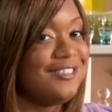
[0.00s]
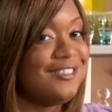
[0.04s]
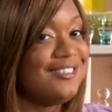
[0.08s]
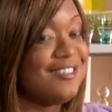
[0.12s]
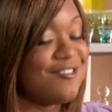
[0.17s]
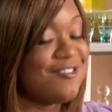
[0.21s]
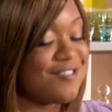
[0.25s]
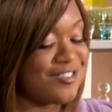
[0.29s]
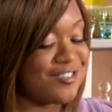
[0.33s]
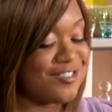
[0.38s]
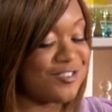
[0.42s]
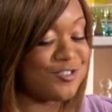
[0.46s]

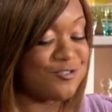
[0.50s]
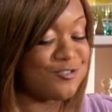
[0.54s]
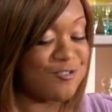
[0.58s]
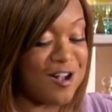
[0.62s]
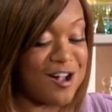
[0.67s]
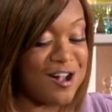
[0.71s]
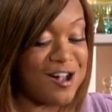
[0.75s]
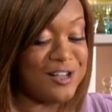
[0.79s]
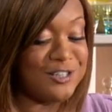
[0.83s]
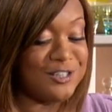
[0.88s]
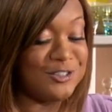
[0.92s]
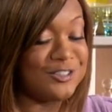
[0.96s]
Give this a
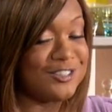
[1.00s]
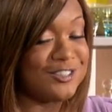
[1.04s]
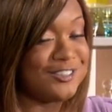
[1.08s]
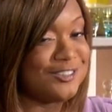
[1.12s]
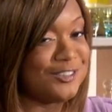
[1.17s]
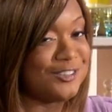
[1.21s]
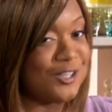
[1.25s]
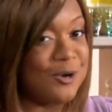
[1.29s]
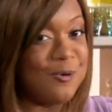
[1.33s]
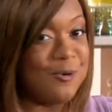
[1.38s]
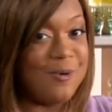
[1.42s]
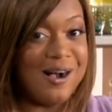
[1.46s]
try, you're gonna
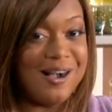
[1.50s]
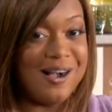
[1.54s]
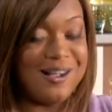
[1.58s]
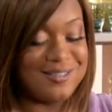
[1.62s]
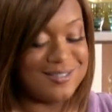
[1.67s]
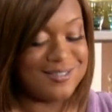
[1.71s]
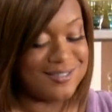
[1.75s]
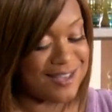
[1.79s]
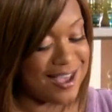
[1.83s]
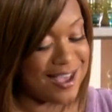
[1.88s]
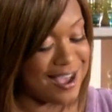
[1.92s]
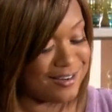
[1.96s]
know why I
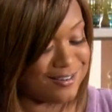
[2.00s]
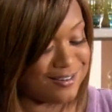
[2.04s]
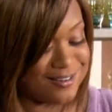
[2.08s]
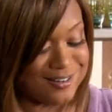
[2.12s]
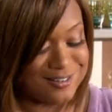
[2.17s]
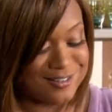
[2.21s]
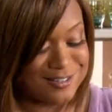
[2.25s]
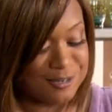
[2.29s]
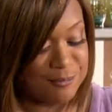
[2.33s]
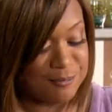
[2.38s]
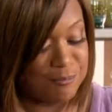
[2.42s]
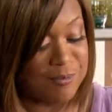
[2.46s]
sat and I
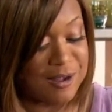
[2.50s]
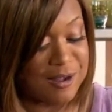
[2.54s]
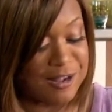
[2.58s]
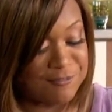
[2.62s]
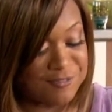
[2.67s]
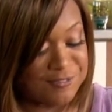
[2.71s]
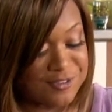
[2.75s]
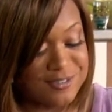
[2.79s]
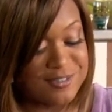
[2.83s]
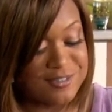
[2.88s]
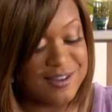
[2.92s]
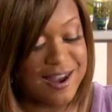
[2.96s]
did
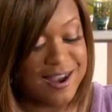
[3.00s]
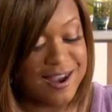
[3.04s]
breakfast